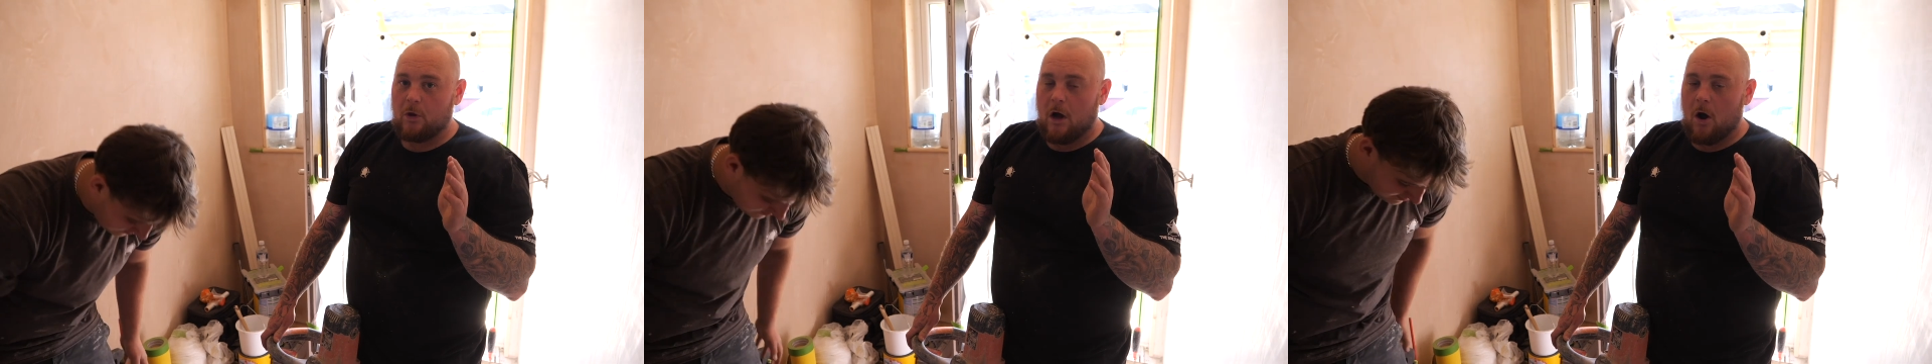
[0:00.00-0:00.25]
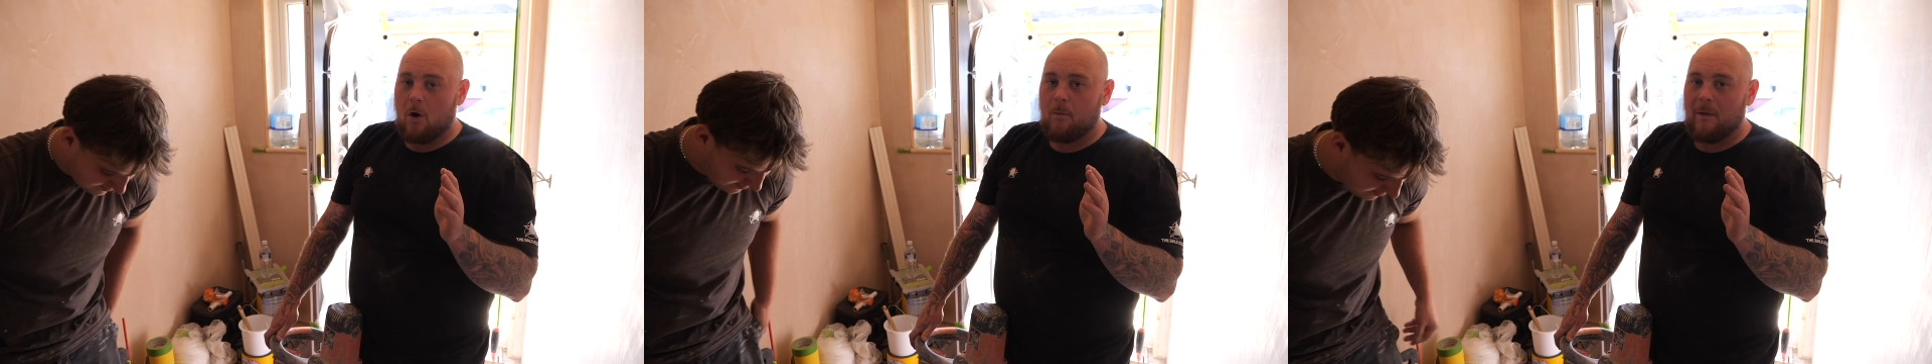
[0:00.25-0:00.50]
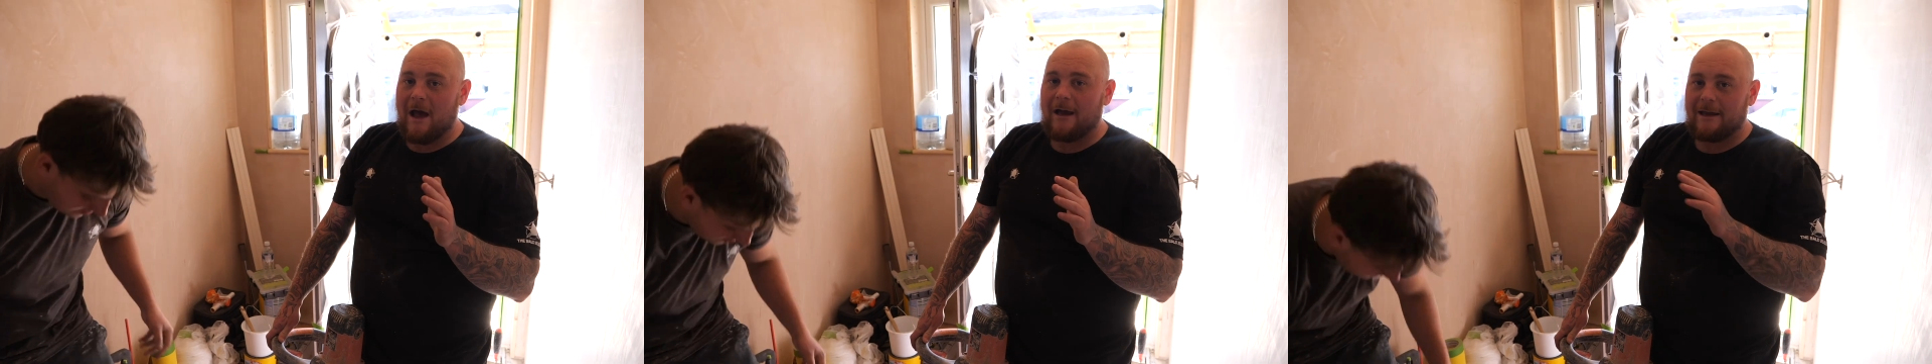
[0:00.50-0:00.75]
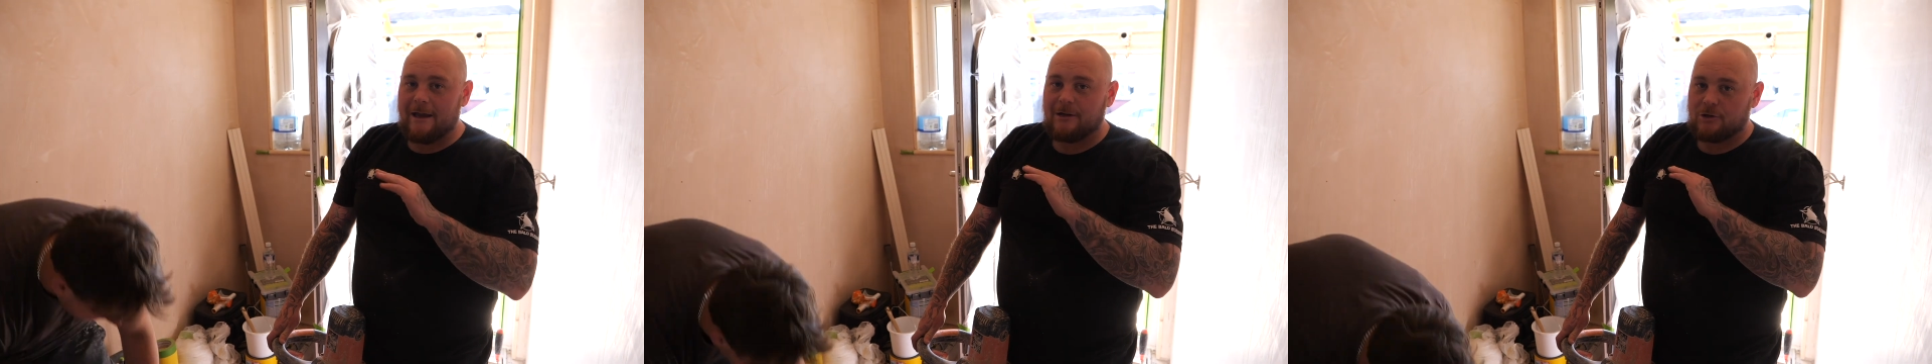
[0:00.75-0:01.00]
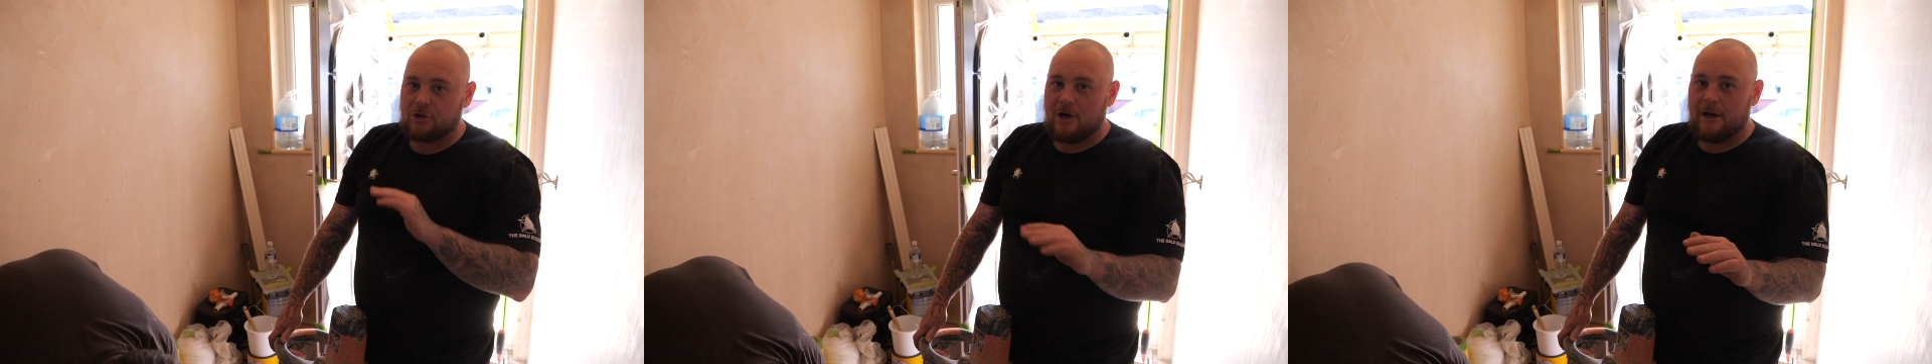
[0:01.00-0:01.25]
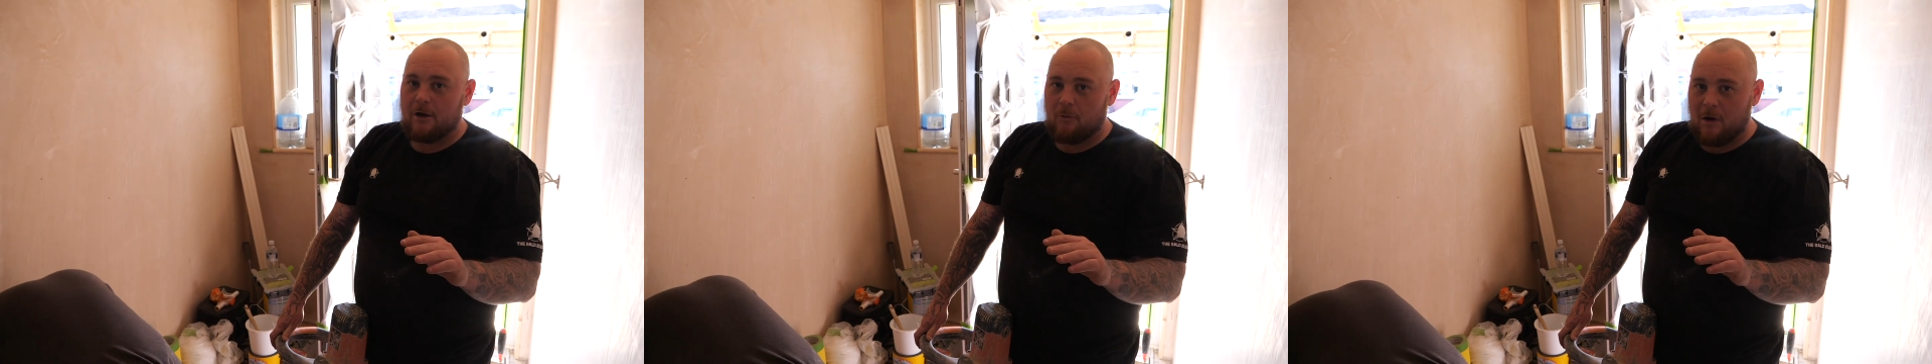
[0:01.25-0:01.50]
the whole bag in
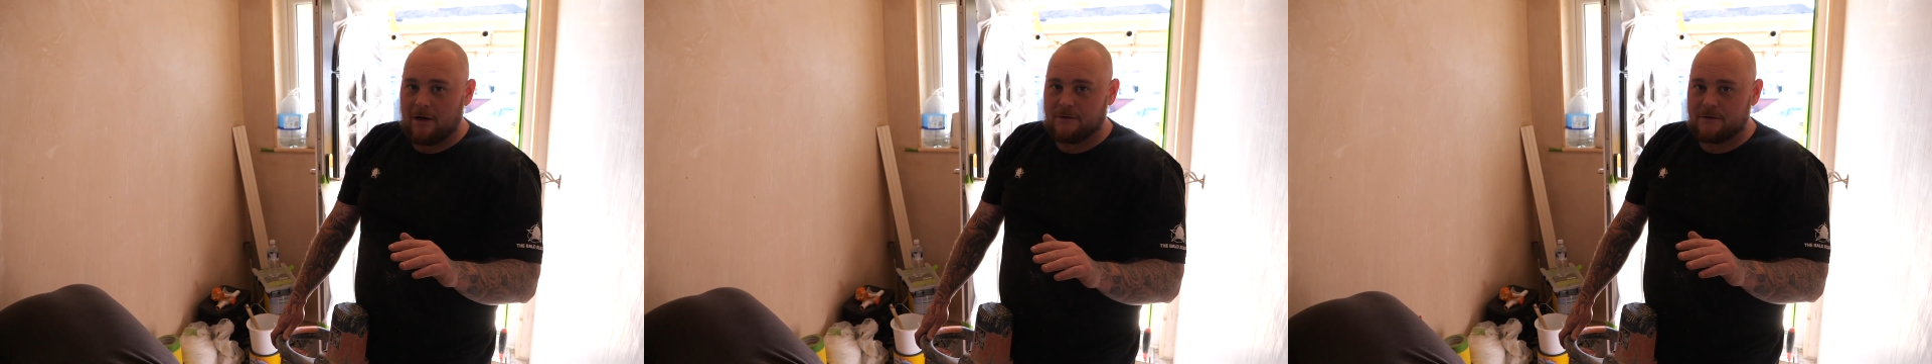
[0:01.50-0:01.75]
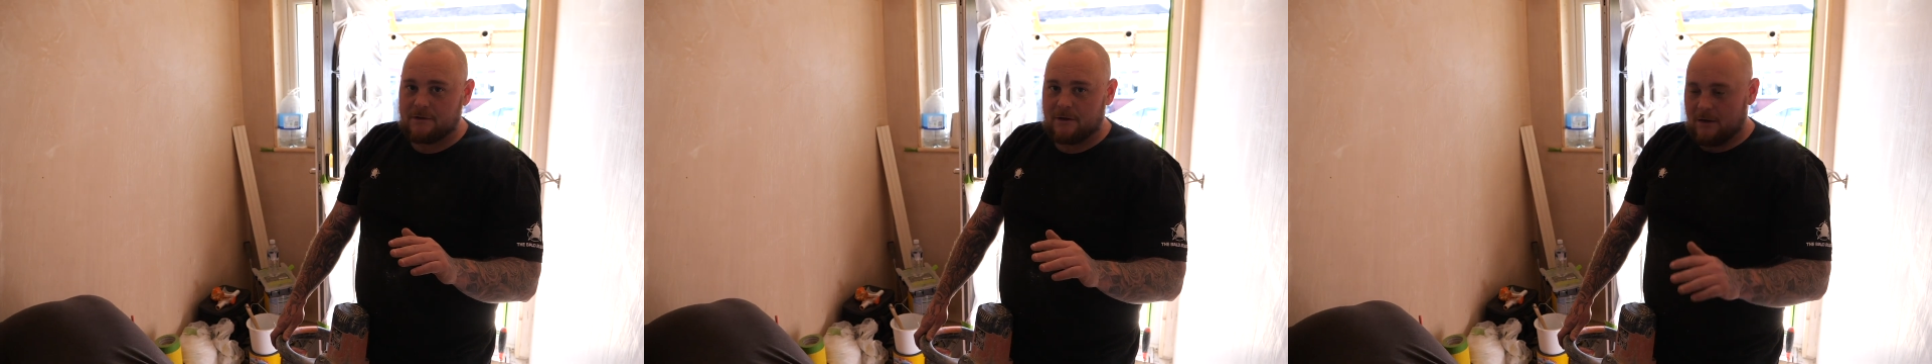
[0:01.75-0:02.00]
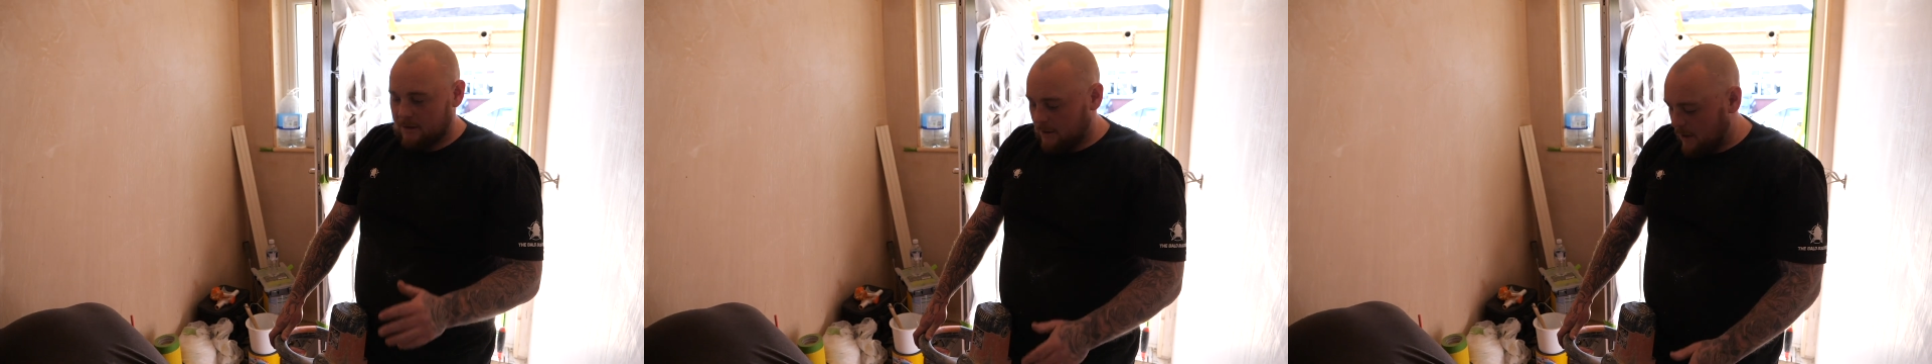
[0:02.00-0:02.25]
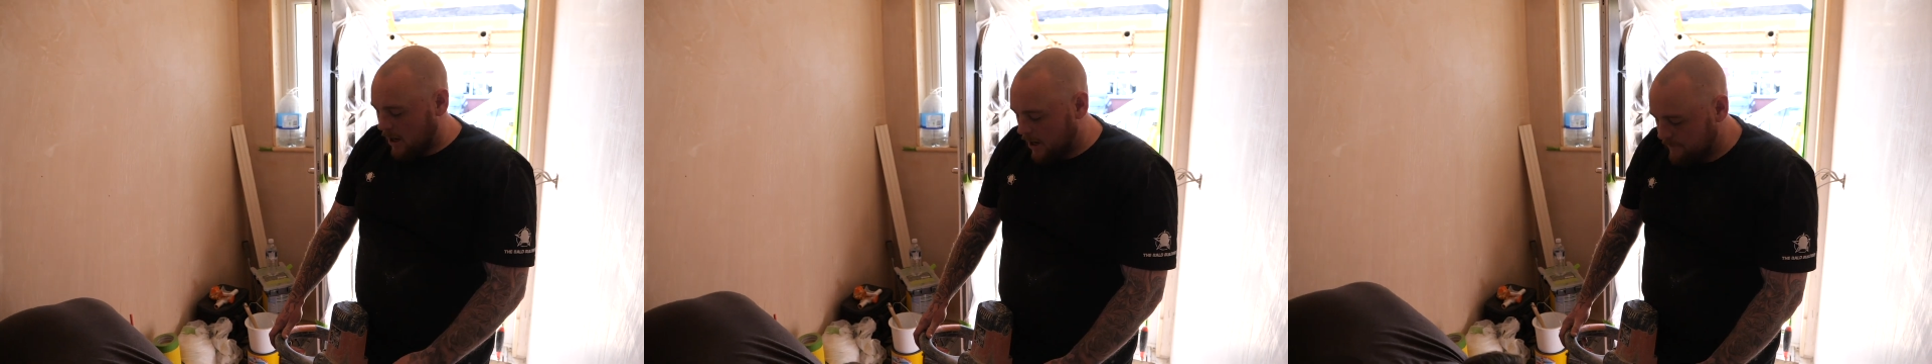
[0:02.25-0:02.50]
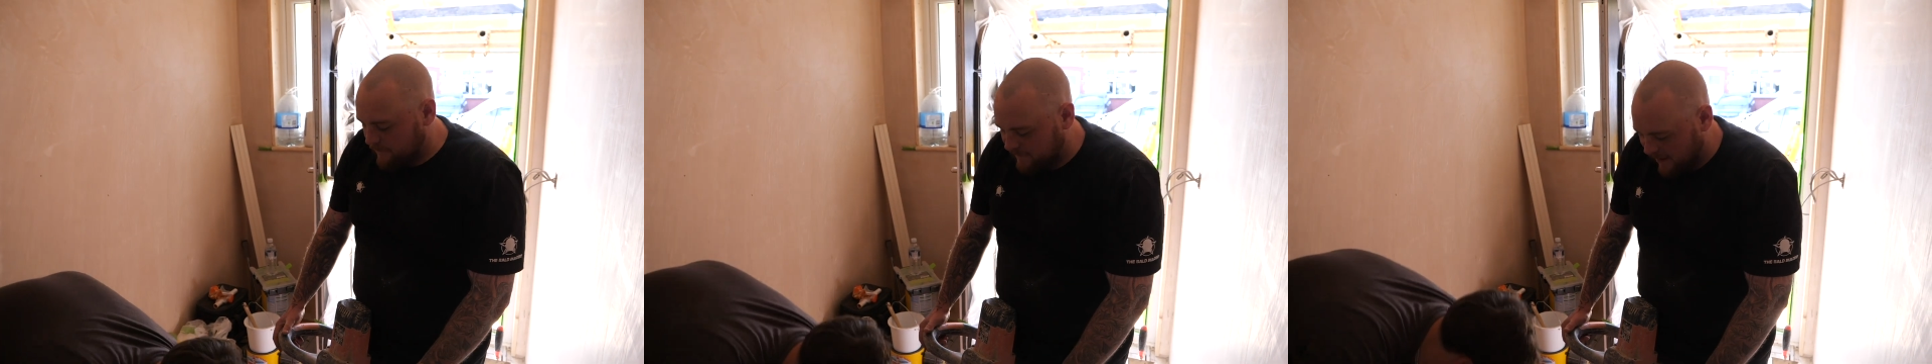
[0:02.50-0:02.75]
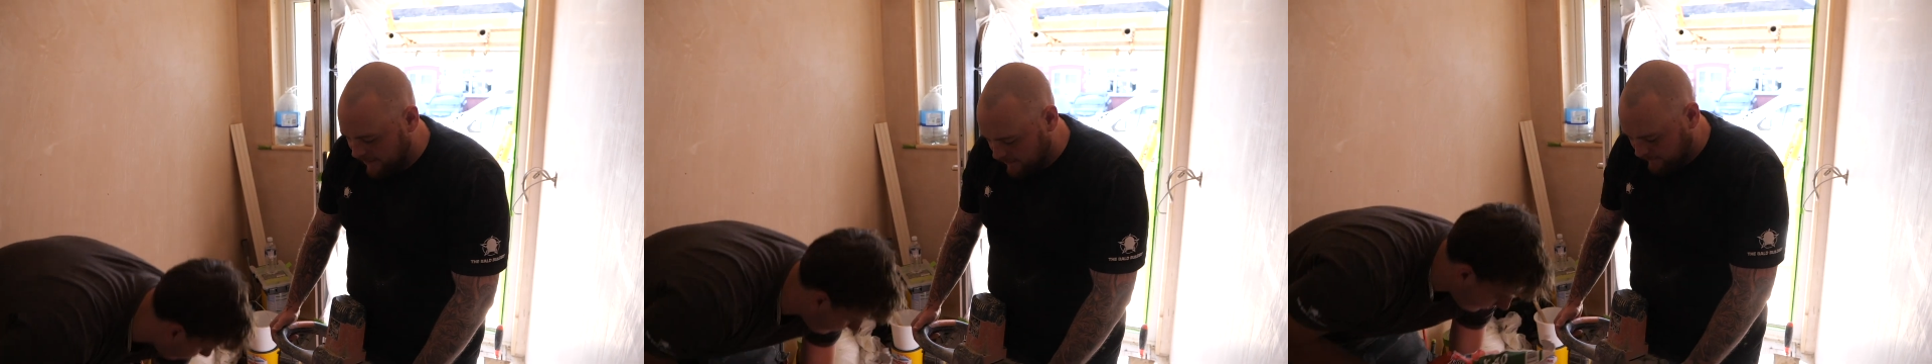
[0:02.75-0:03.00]
straight at once.
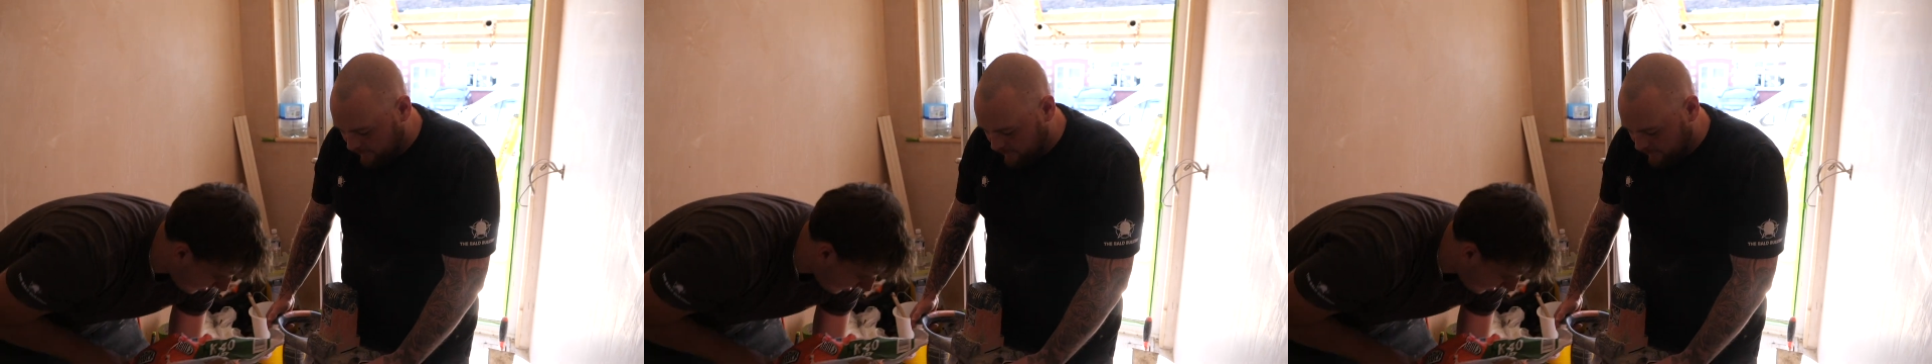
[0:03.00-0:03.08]
Take your